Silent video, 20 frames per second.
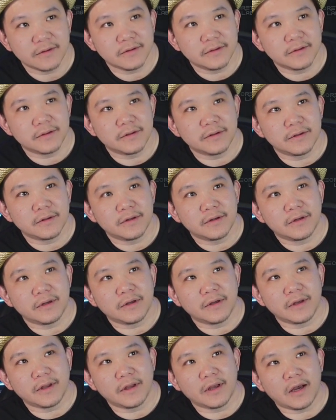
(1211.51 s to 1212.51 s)

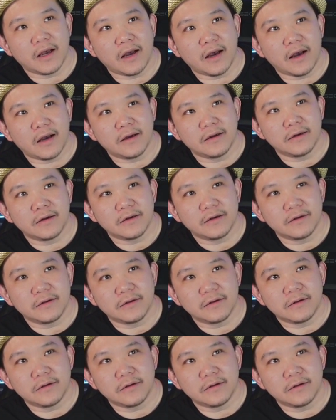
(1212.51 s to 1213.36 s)
Nobody speaks.